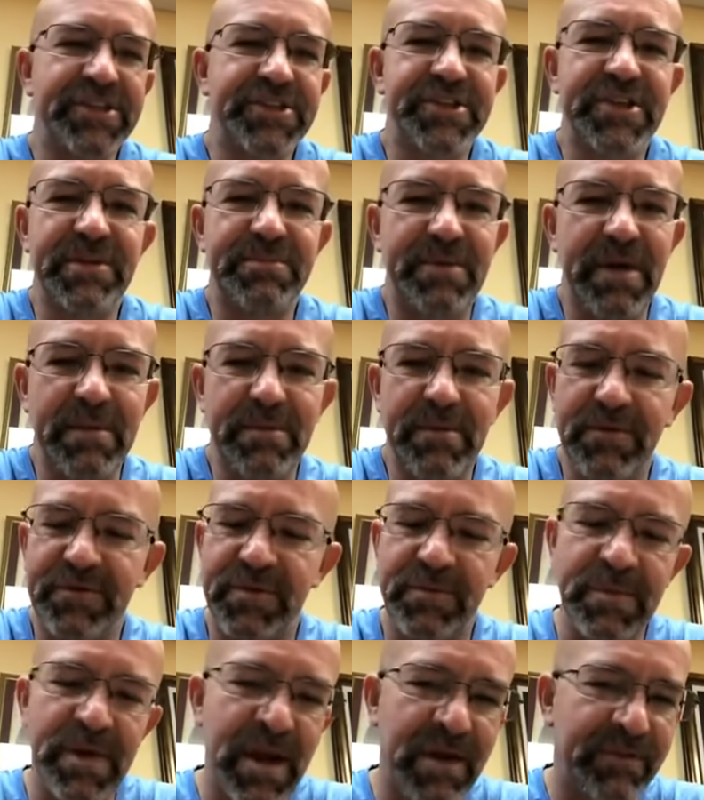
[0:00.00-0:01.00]
to see people
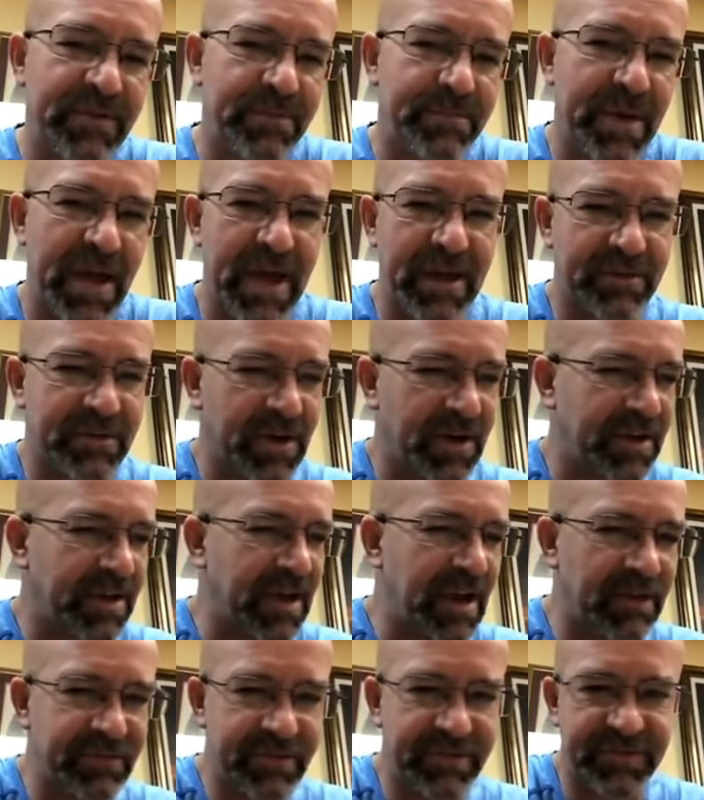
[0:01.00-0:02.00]
from every background,
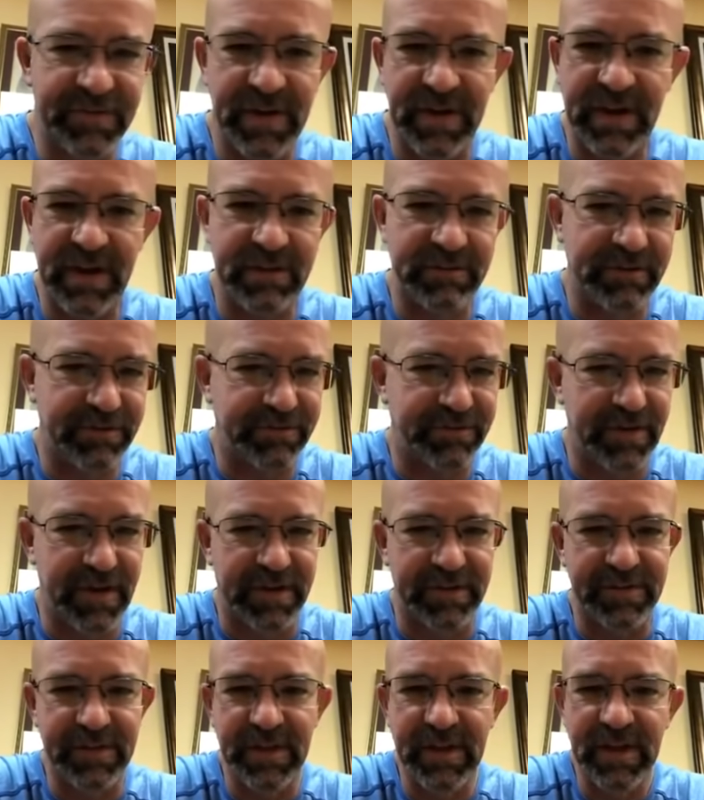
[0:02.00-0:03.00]
every
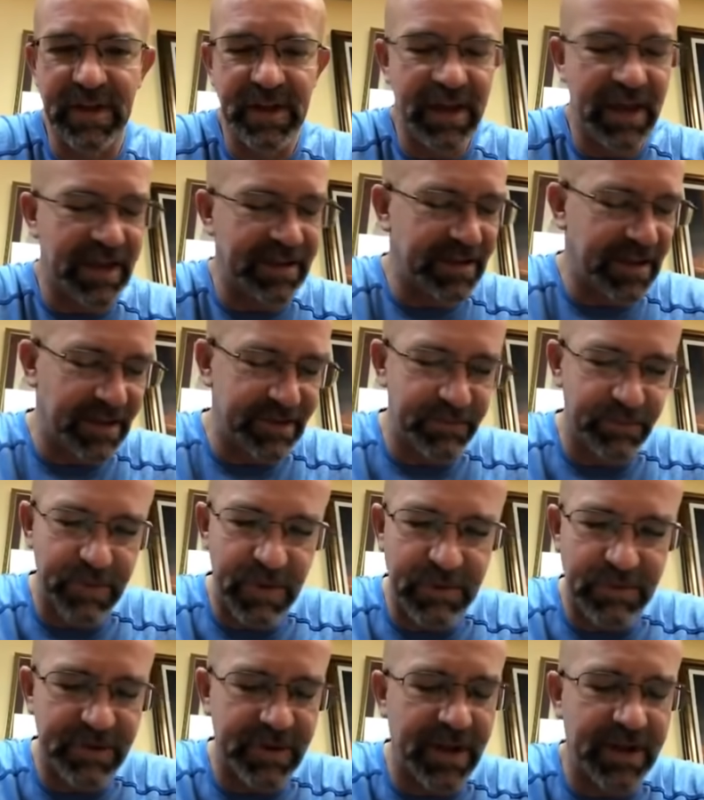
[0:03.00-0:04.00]
faith. And
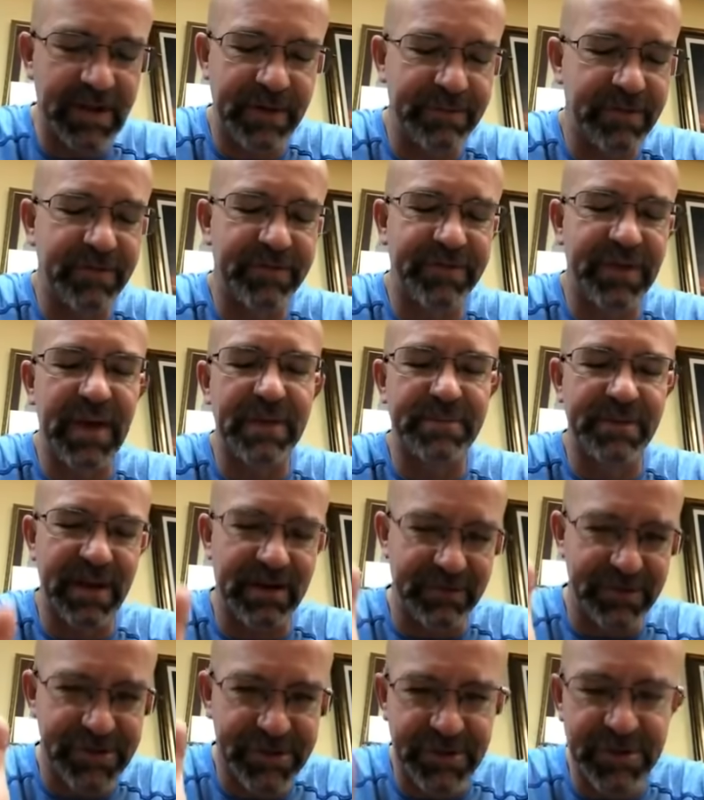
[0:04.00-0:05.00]
we were not every faith, but
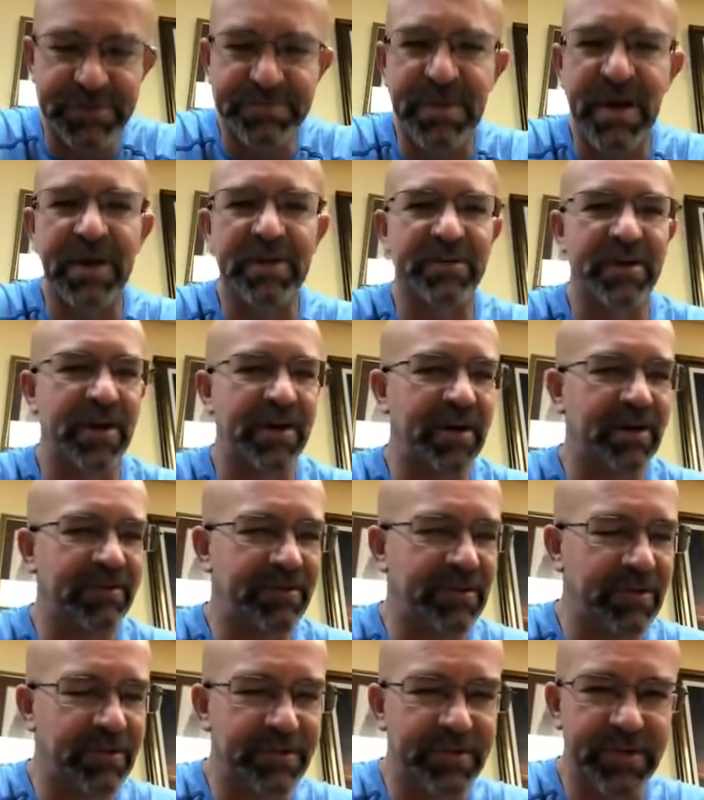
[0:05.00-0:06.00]
every church background.
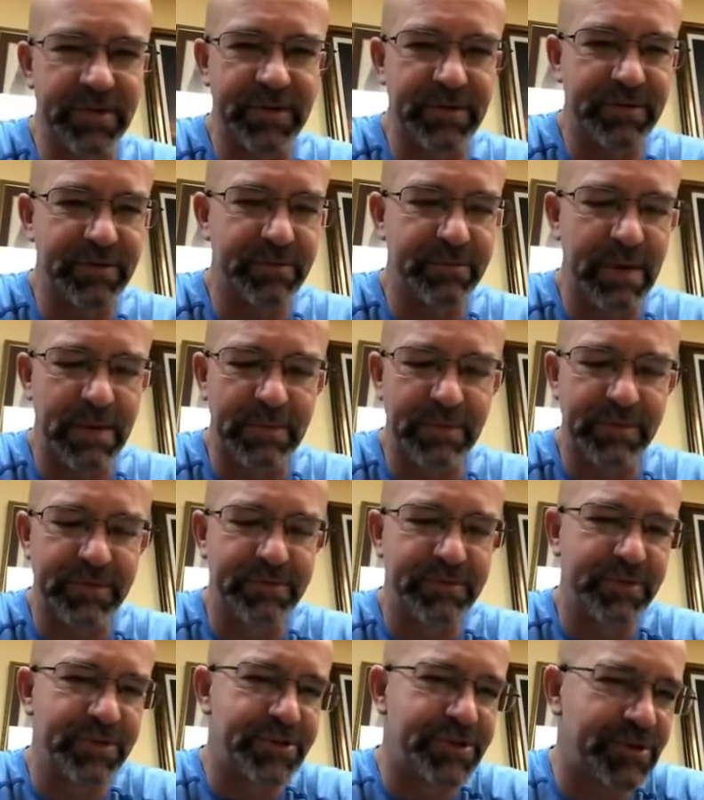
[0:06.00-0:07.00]
There were people
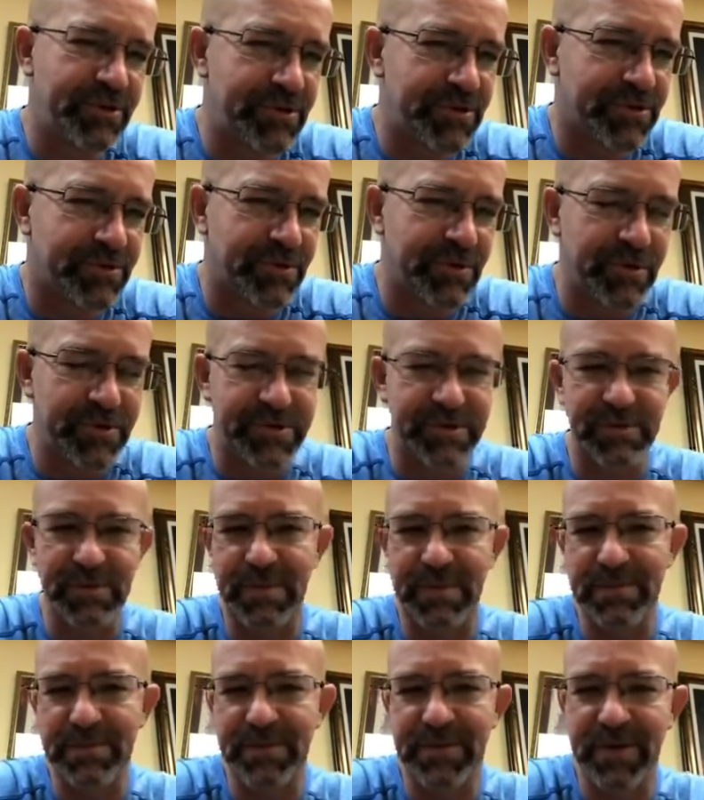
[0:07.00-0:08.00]
with Jewish roots. There were
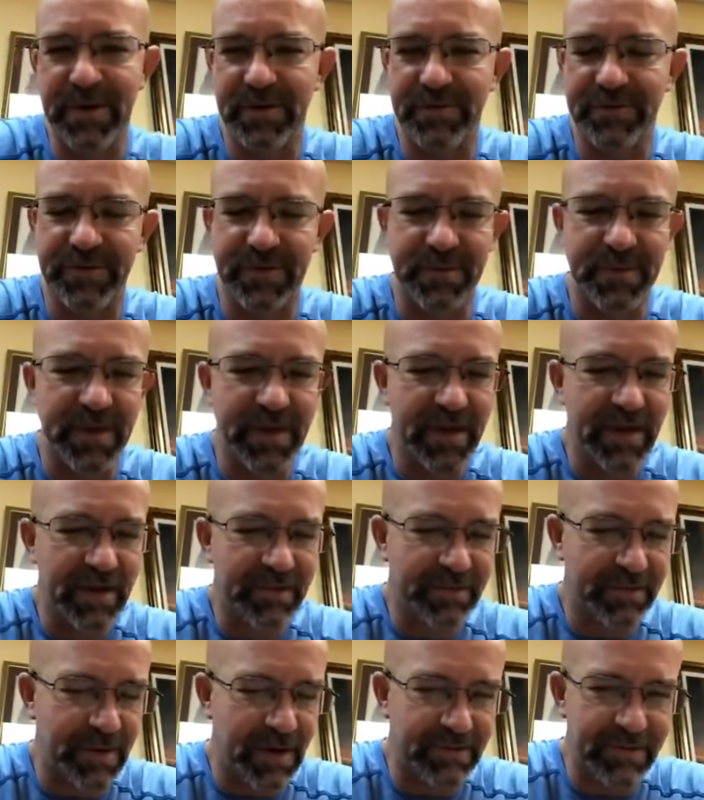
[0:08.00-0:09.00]
people there from
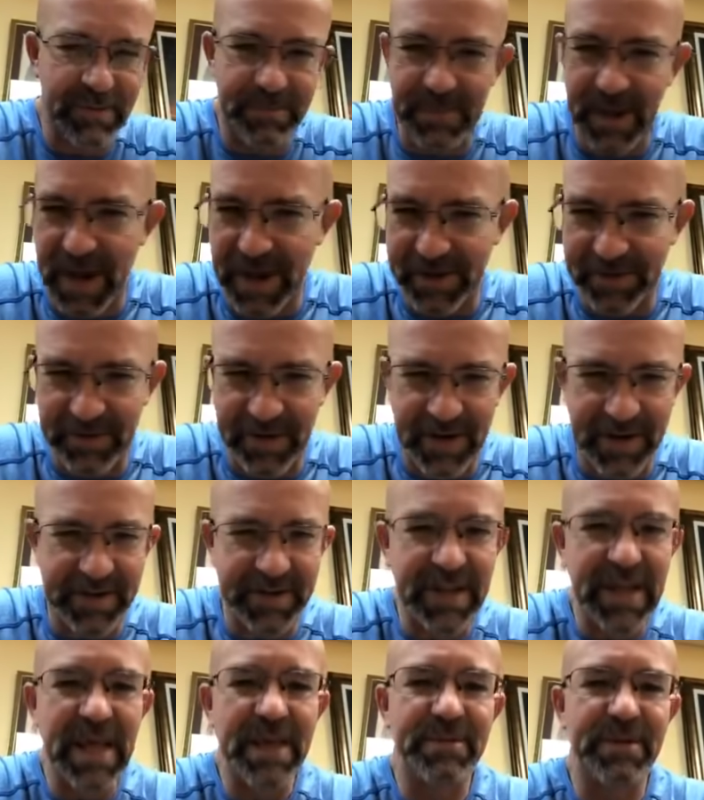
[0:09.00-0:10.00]
every
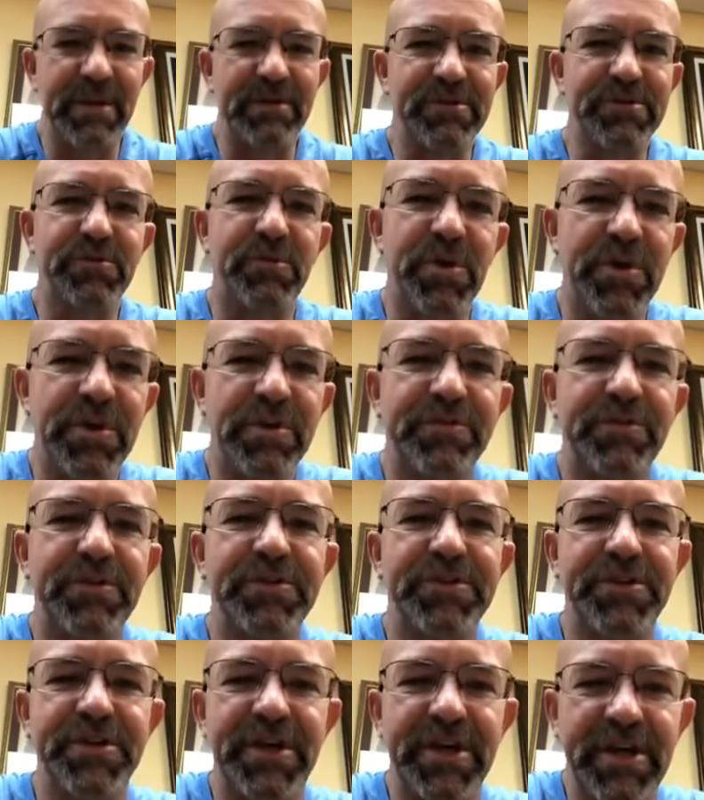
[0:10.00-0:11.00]
background. But it was
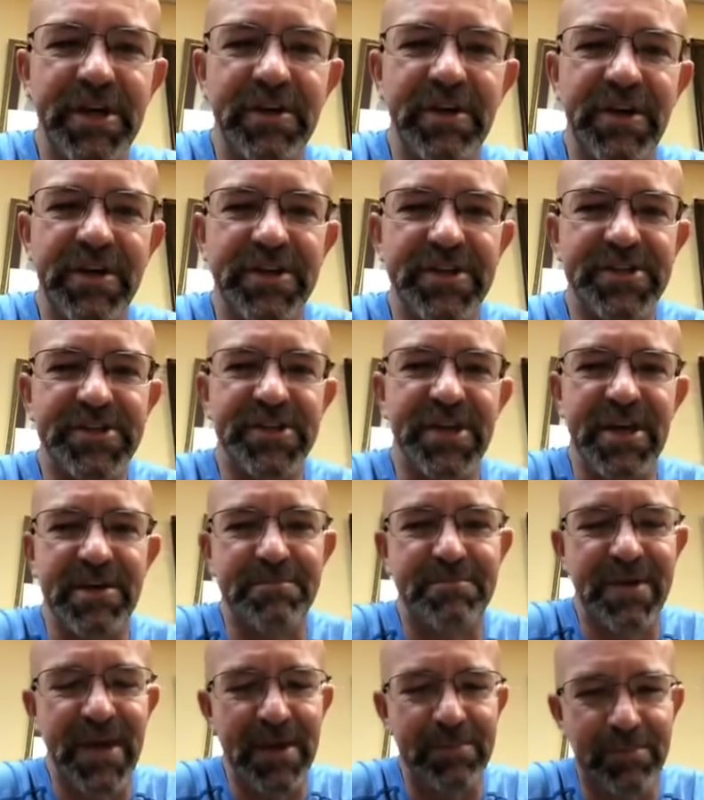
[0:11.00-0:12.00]
wonderful to hear and to see
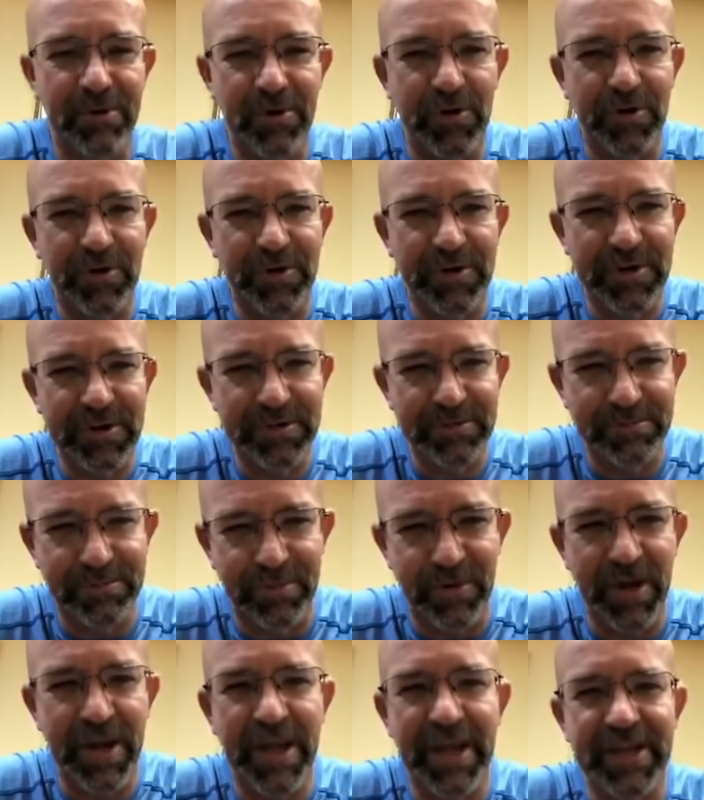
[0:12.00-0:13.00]
people
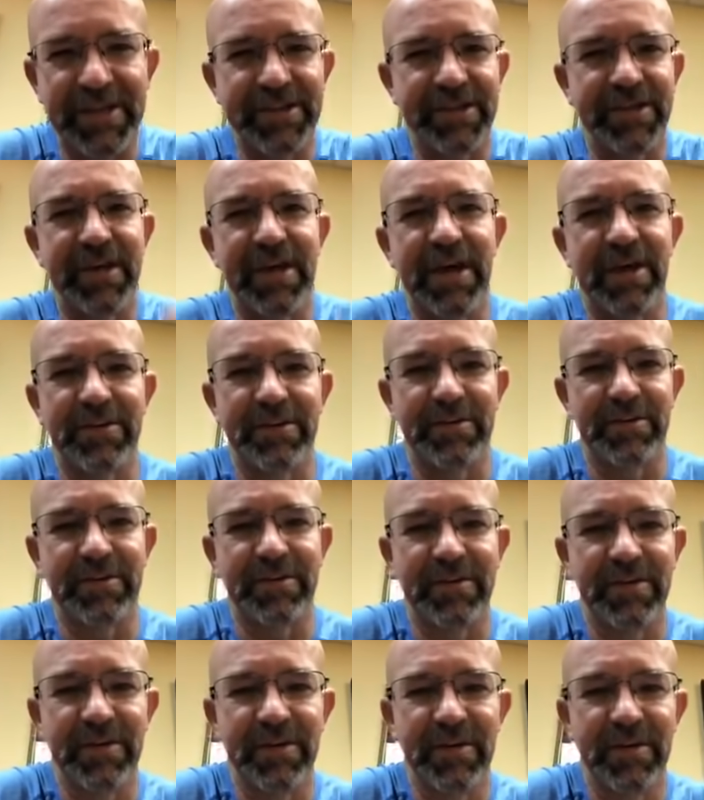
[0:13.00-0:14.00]
praying together
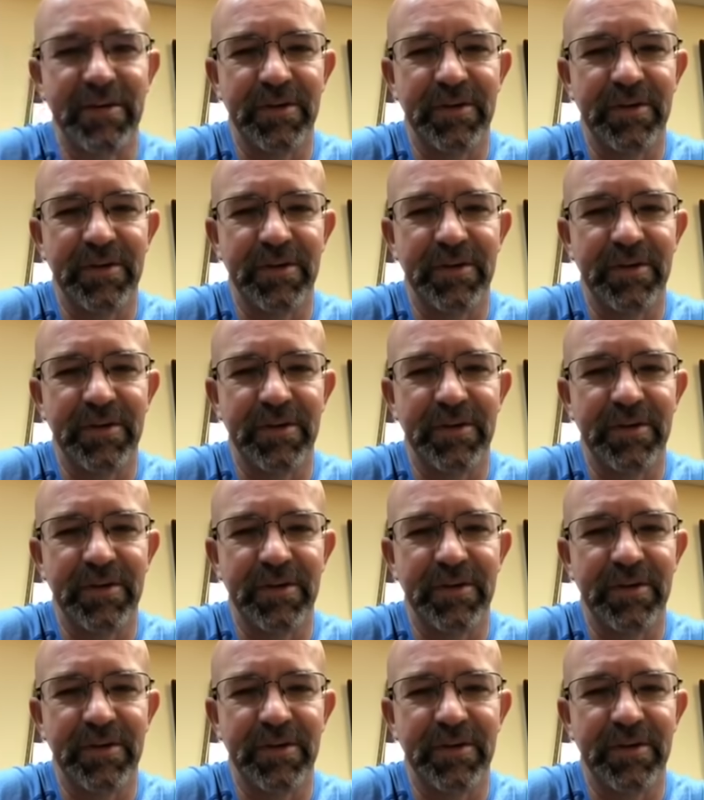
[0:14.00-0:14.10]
